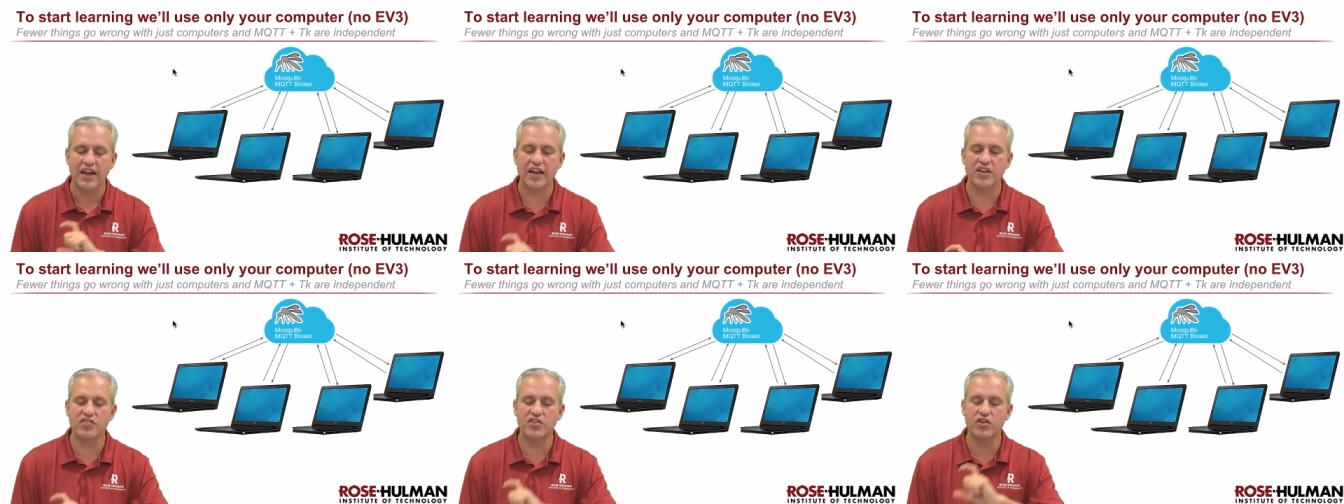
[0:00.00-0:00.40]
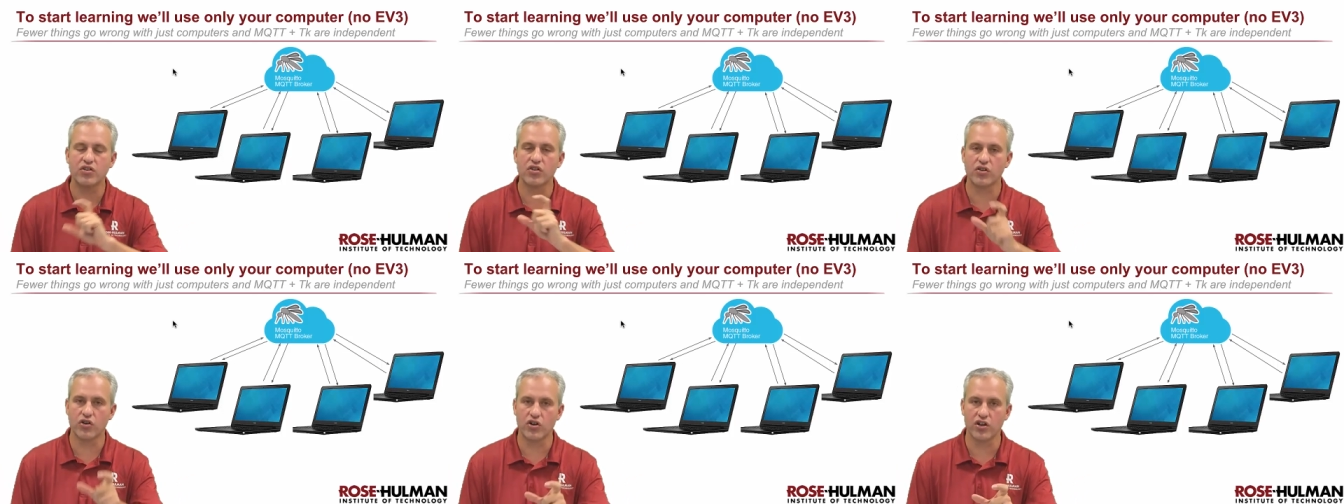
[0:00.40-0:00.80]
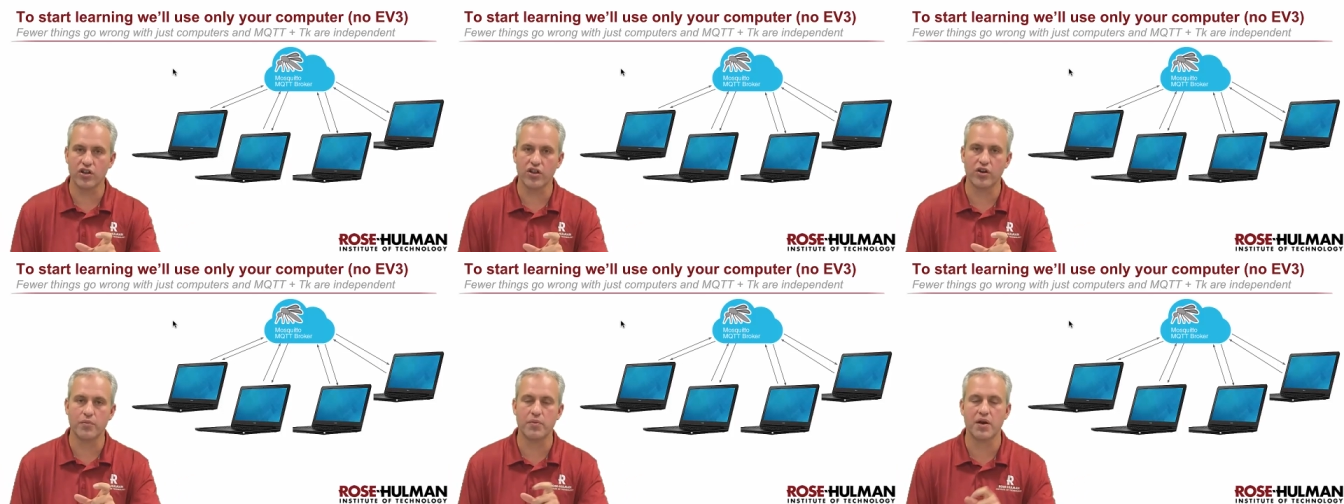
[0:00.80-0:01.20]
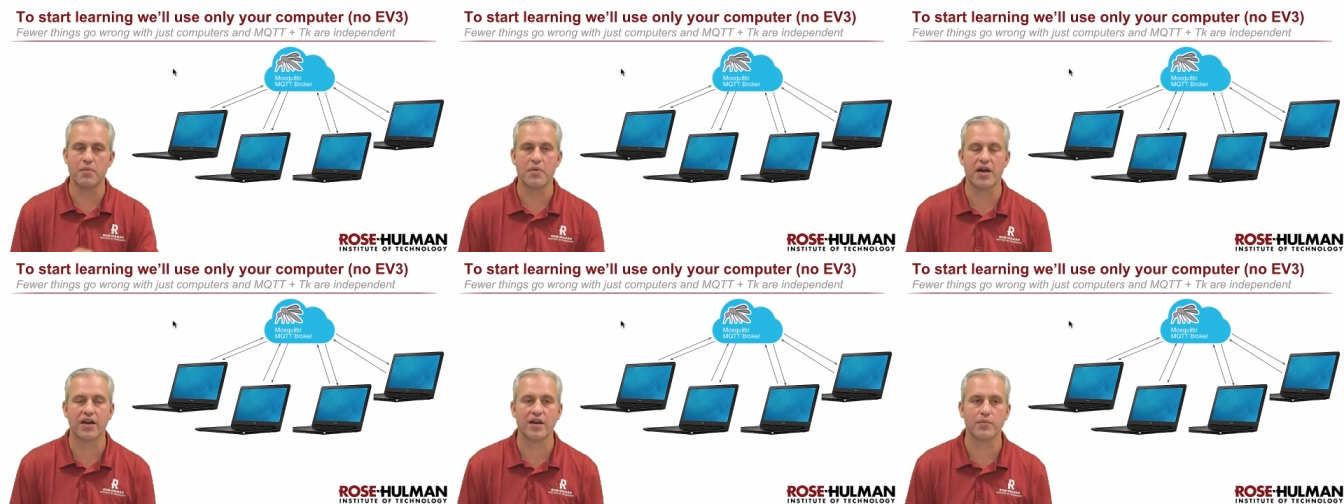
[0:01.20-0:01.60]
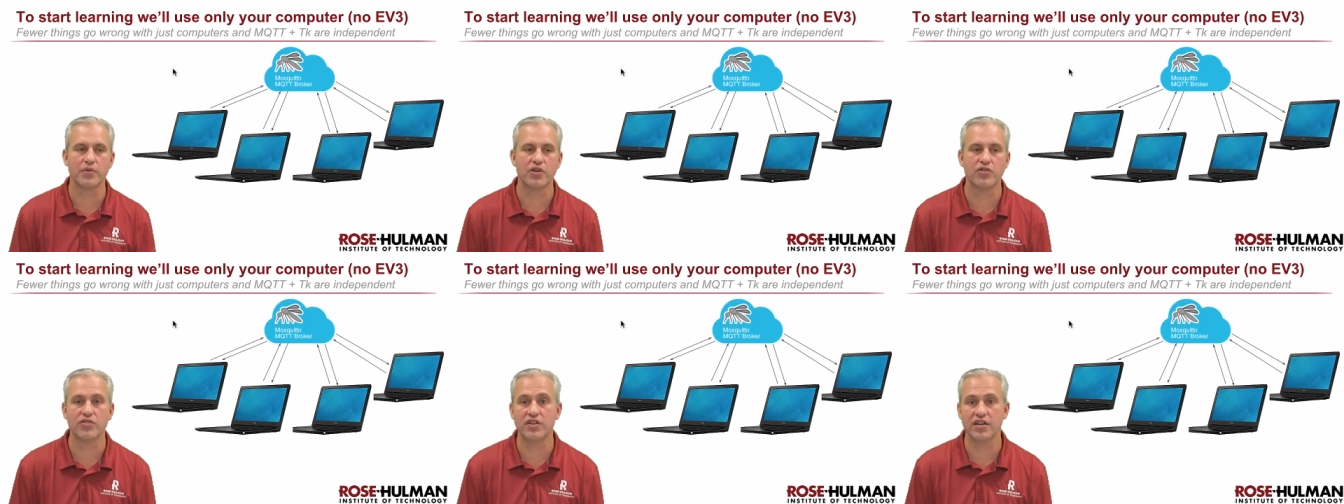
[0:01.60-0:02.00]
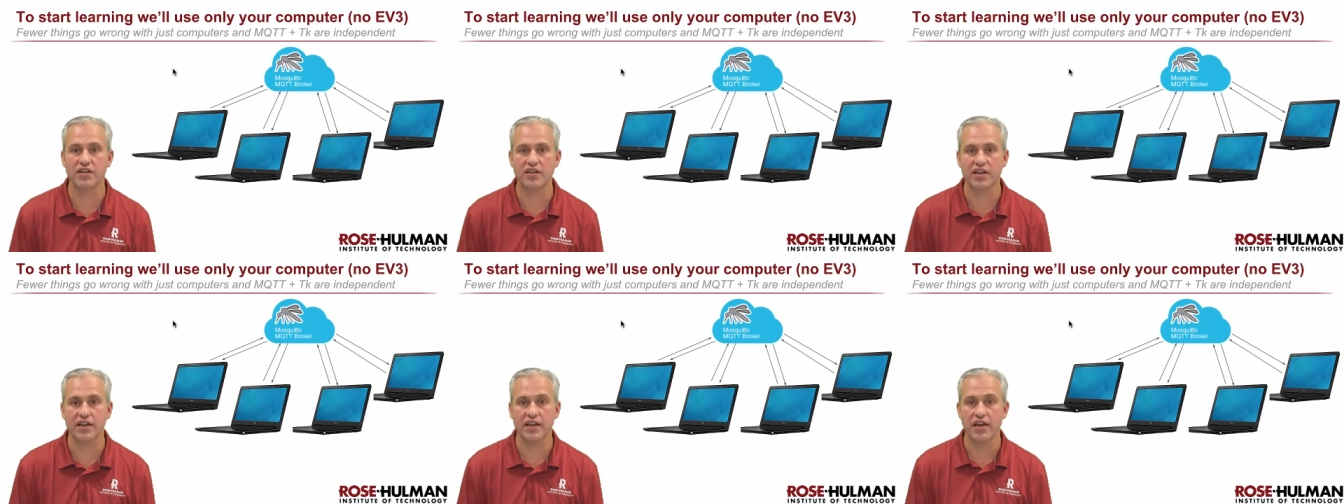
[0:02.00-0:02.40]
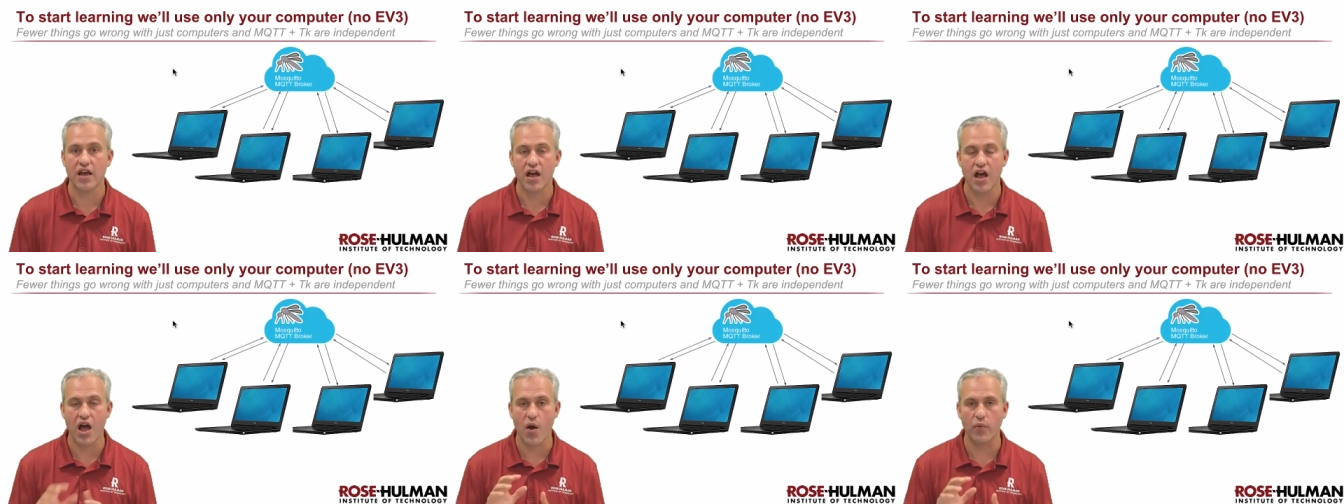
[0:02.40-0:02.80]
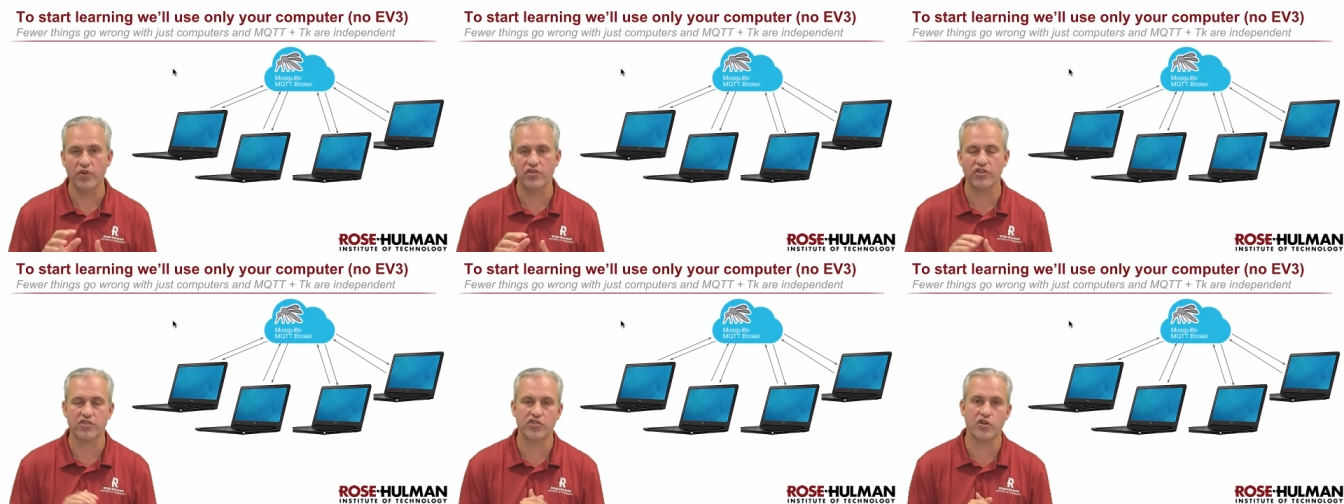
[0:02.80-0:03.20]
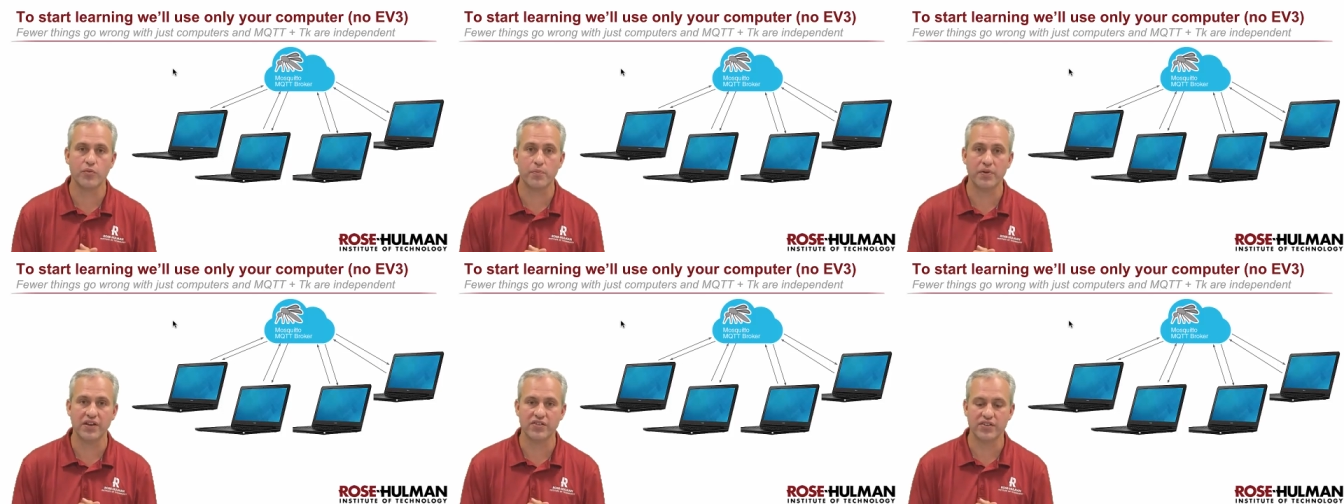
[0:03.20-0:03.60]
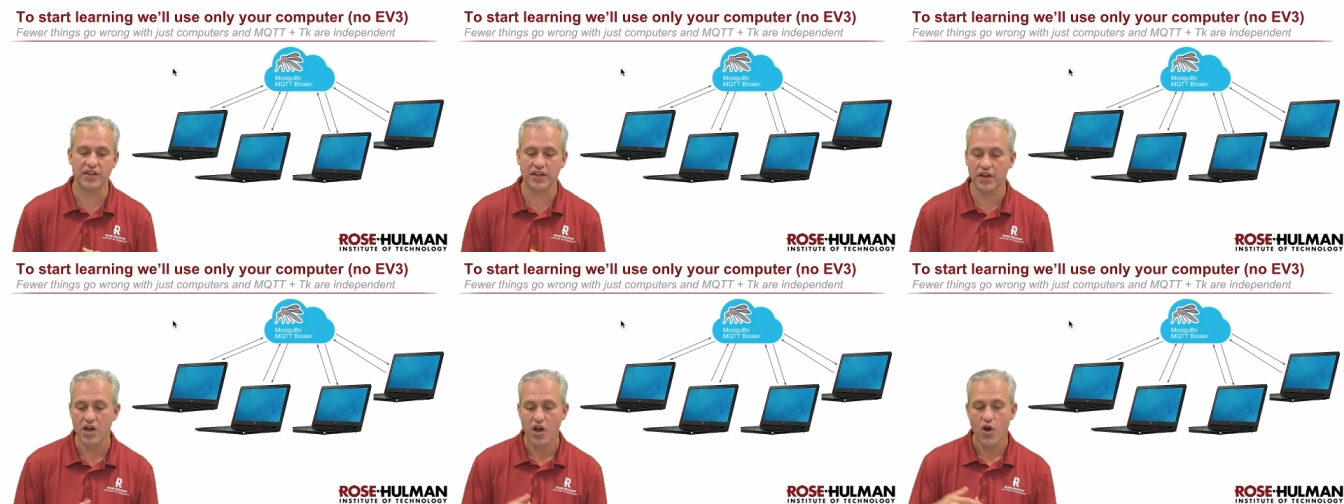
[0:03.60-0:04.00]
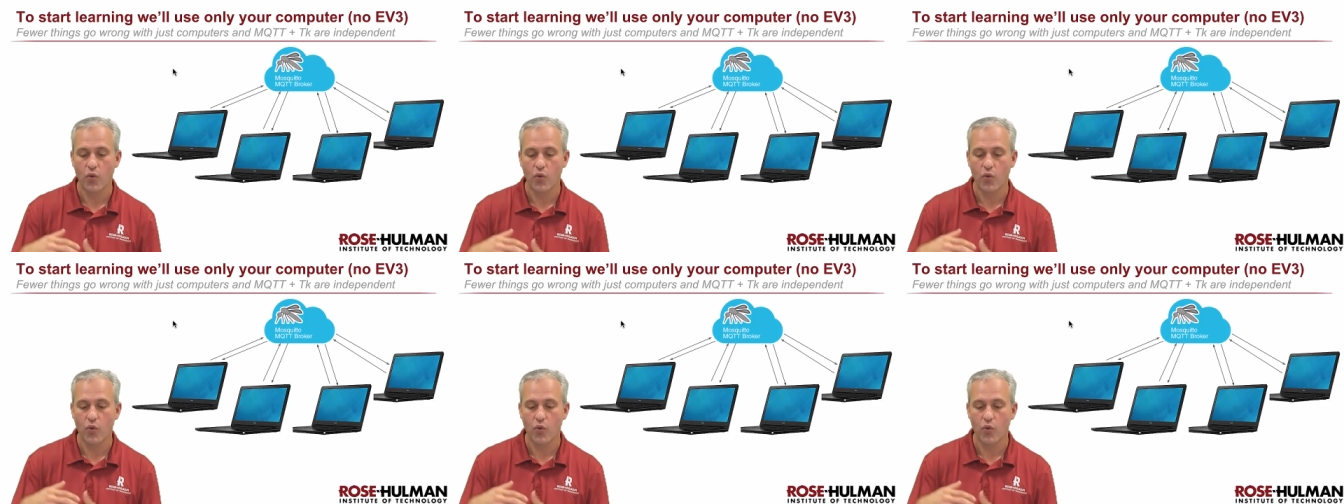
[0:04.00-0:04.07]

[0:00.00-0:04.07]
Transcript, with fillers: easier to learn a little bit about M Q T T uh, with just your P C.